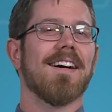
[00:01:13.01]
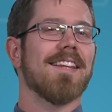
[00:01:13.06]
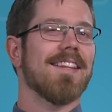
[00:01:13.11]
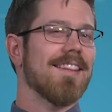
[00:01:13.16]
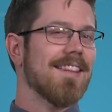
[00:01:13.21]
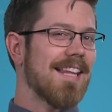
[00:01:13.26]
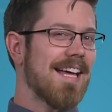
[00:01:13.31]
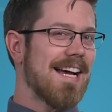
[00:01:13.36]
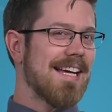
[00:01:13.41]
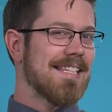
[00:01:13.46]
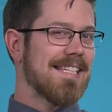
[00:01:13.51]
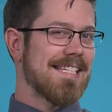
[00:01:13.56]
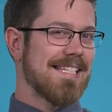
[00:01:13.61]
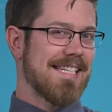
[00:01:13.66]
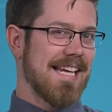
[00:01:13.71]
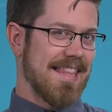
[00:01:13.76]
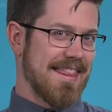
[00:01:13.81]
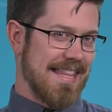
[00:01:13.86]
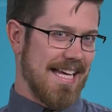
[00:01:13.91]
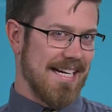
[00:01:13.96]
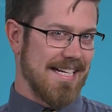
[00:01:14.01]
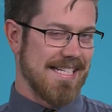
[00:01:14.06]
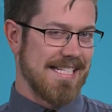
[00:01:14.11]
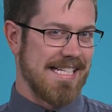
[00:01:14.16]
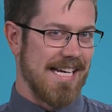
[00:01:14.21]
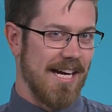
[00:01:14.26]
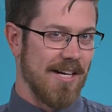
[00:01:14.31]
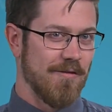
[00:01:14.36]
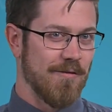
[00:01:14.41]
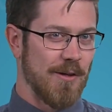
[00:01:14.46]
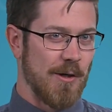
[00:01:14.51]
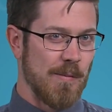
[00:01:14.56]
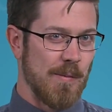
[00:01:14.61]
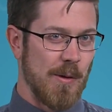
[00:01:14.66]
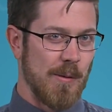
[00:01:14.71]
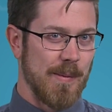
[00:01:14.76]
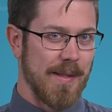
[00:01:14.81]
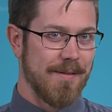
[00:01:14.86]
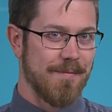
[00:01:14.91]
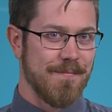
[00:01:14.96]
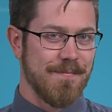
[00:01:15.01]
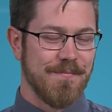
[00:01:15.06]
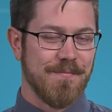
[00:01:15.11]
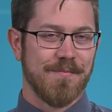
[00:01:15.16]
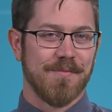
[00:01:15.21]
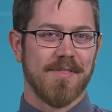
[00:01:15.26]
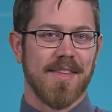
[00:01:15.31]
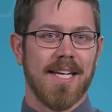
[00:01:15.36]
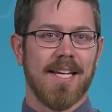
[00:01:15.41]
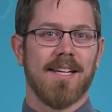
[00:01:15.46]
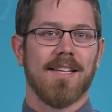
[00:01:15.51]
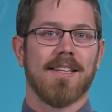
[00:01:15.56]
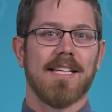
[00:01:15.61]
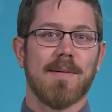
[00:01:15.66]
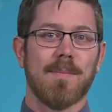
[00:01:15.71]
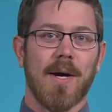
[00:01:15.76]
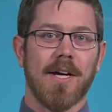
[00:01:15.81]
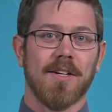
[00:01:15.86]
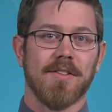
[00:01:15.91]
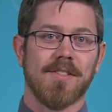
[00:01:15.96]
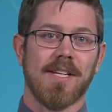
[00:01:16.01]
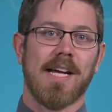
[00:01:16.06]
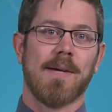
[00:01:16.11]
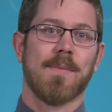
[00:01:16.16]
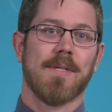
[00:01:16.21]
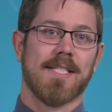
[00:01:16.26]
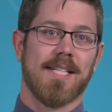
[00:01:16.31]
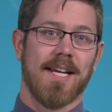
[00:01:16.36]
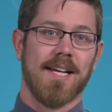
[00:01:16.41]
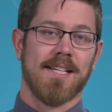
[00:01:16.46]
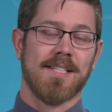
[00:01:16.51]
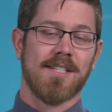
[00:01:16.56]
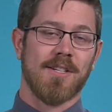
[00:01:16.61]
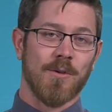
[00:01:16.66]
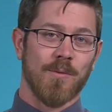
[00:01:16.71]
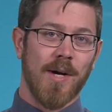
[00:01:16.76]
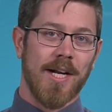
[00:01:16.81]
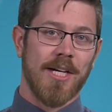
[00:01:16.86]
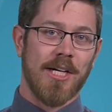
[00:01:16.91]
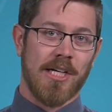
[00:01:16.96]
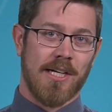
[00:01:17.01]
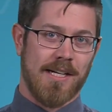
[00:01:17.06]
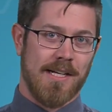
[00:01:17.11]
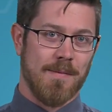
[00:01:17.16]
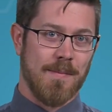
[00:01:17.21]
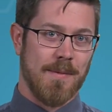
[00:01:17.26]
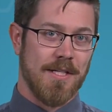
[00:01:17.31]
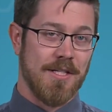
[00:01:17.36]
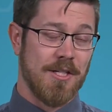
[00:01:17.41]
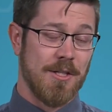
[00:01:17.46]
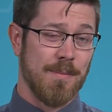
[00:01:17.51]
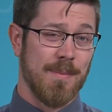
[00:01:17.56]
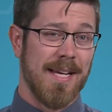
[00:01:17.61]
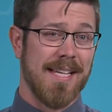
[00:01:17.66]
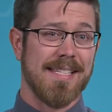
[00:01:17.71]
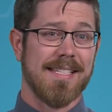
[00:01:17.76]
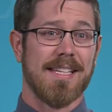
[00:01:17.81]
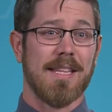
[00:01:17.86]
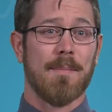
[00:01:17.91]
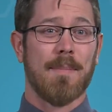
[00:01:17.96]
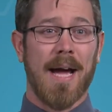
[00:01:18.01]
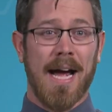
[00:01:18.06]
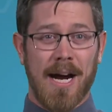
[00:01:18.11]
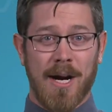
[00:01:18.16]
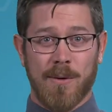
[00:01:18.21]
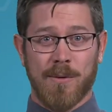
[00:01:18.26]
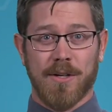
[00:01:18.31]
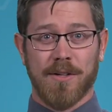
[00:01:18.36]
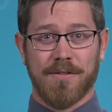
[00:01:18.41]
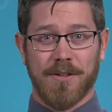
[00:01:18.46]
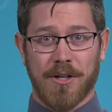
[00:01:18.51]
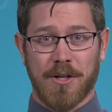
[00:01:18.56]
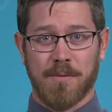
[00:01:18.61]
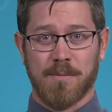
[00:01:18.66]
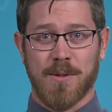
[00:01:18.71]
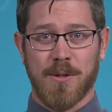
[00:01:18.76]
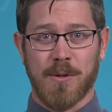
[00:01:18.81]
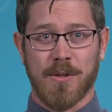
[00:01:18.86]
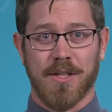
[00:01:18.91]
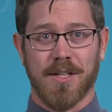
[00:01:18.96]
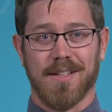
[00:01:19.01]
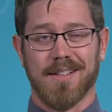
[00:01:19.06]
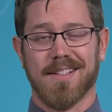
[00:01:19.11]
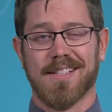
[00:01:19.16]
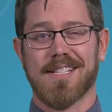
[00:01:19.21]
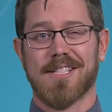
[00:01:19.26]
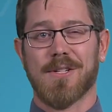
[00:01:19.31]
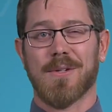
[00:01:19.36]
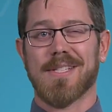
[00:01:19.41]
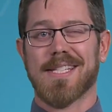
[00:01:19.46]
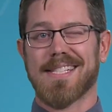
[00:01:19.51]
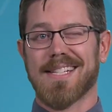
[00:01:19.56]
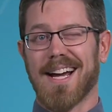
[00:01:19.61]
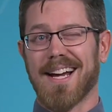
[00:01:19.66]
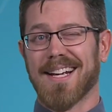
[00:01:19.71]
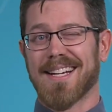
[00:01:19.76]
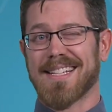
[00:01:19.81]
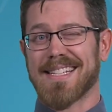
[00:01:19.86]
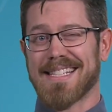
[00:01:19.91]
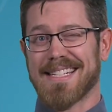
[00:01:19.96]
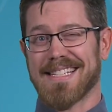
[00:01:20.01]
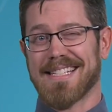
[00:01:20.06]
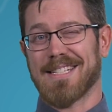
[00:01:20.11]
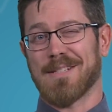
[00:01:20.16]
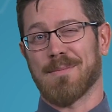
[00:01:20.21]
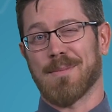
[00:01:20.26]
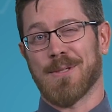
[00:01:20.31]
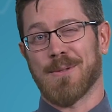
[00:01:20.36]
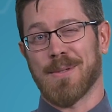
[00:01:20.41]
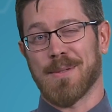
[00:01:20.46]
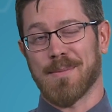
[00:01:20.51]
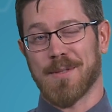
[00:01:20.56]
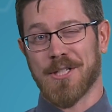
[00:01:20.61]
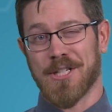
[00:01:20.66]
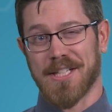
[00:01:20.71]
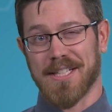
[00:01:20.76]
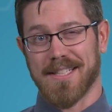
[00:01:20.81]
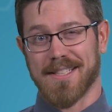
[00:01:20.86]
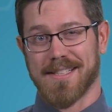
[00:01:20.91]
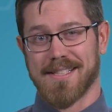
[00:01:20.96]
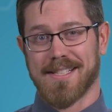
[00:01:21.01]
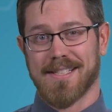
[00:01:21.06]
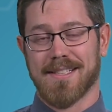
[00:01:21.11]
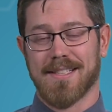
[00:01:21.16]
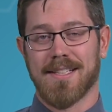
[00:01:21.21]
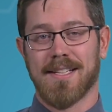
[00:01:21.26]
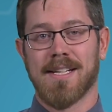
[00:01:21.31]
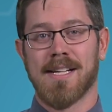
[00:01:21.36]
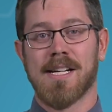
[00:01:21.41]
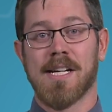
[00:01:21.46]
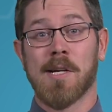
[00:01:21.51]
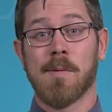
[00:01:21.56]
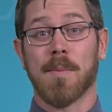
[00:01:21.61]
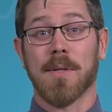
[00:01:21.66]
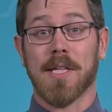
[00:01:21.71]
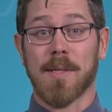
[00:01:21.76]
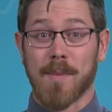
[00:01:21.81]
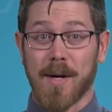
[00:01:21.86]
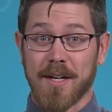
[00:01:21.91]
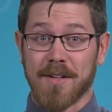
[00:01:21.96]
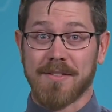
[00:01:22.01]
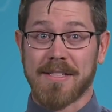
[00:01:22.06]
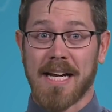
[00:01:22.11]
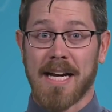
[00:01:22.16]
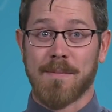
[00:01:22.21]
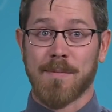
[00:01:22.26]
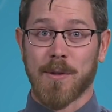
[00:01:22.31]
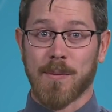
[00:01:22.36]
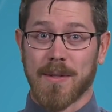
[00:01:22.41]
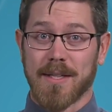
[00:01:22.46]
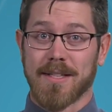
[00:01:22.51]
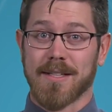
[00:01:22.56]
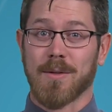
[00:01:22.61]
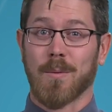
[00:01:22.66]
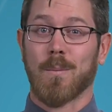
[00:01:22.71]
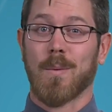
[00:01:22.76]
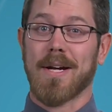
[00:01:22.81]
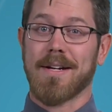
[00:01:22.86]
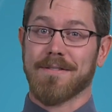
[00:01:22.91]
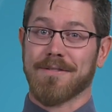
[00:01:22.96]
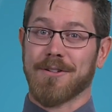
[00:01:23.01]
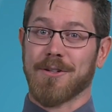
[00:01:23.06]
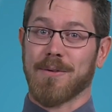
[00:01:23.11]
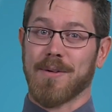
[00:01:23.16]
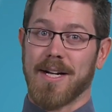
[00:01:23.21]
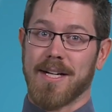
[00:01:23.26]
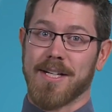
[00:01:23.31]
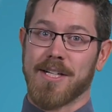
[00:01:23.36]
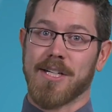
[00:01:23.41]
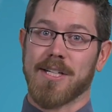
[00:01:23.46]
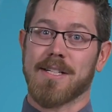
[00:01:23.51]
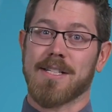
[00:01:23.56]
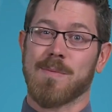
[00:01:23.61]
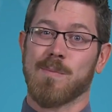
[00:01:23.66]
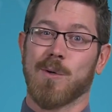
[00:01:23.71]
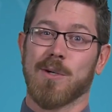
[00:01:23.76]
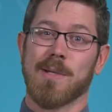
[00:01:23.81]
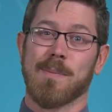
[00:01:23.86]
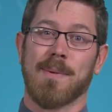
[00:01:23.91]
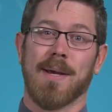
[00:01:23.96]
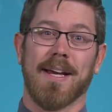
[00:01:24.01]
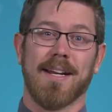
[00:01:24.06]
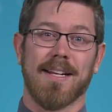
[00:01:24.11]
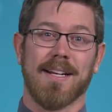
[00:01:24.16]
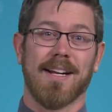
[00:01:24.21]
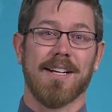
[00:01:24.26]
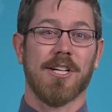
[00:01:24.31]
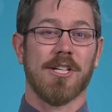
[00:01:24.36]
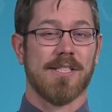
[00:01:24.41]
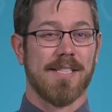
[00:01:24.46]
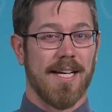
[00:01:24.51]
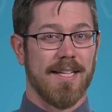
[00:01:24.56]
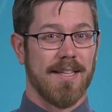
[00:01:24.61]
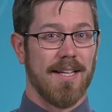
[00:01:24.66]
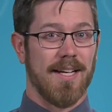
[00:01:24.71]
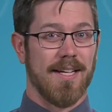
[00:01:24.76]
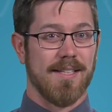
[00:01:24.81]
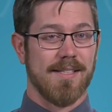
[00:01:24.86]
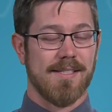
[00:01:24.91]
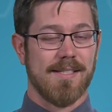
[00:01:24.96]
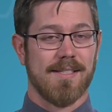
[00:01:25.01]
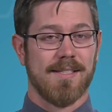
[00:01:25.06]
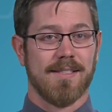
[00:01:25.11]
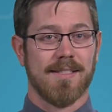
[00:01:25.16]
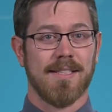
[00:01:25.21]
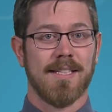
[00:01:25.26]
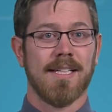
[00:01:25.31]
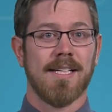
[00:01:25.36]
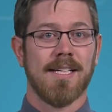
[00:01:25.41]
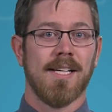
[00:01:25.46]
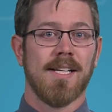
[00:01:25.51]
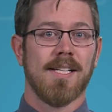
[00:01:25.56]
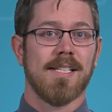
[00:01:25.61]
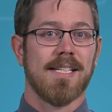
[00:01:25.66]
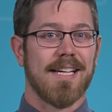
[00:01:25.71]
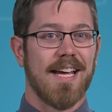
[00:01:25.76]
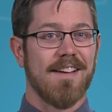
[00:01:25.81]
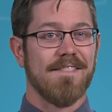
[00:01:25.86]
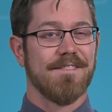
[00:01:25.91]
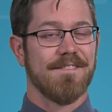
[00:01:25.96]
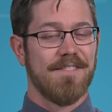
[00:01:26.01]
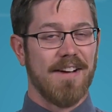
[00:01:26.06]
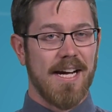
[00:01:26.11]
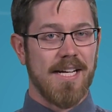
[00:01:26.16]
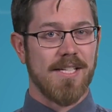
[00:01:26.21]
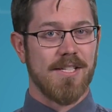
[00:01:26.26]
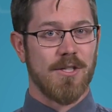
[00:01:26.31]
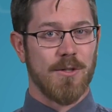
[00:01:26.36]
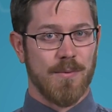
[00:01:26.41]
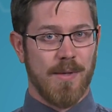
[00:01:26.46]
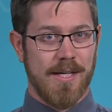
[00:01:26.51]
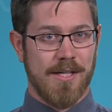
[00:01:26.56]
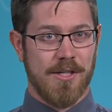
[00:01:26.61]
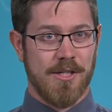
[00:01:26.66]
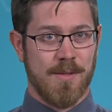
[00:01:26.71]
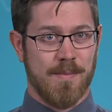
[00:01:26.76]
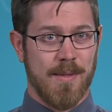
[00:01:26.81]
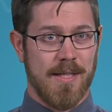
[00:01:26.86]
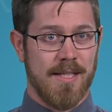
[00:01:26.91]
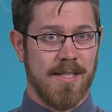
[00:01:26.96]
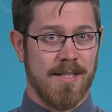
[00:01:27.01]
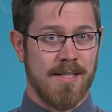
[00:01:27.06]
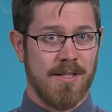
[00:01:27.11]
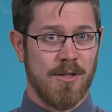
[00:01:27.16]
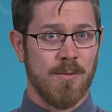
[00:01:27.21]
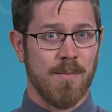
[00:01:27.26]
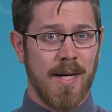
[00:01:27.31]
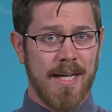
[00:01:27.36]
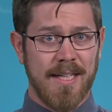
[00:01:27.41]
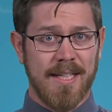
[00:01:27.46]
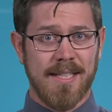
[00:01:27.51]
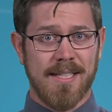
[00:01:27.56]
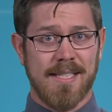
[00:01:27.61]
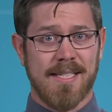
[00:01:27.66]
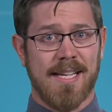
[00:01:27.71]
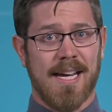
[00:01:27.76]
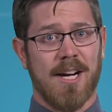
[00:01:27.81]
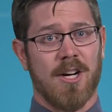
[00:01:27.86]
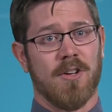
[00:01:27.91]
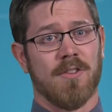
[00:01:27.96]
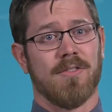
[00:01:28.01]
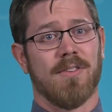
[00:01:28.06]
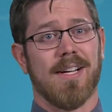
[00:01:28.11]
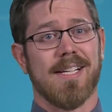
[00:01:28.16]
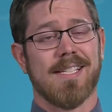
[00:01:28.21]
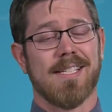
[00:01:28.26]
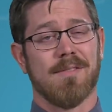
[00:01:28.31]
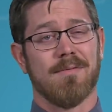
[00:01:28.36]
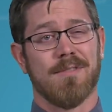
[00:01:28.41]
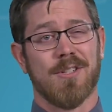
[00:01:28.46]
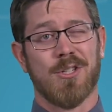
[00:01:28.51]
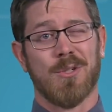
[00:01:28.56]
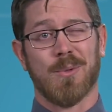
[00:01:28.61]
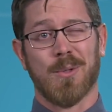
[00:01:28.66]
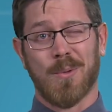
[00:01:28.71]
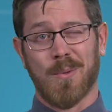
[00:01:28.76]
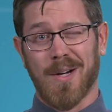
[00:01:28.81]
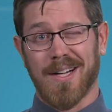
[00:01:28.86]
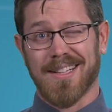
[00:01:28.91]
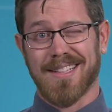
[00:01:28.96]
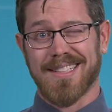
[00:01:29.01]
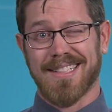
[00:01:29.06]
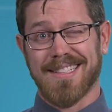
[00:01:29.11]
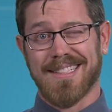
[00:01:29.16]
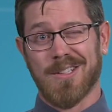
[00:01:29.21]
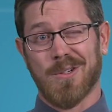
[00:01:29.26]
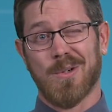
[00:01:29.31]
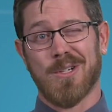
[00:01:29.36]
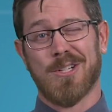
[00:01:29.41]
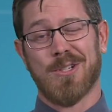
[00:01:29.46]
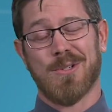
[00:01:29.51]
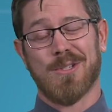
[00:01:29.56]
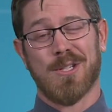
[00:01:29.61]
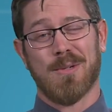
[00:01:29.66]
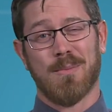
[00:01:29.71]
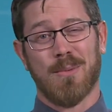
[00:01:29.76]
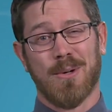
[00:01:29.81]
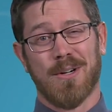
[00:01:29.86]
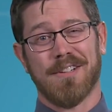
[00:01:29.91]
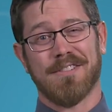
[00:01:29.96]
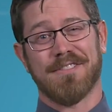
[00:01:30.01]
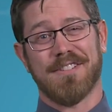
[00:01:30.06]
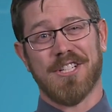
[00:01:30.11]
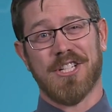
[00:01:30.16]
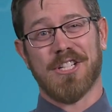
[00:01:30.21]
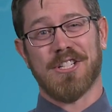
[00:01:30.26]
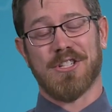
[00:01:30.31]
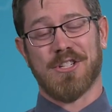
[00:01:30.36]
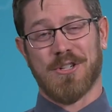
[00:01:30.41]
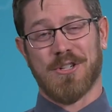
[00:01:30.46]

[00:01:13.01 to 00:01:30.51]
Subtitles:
Let's set that aside for a moment. The amount of time it takes to render an image depends on the power of your computer, so it's not consistent between machines. But the amount of time you're willing to wait for a render is more dependent on your deadlines. To get faster render speeds, you might need to sacrifice some visual quality or choose a more efficient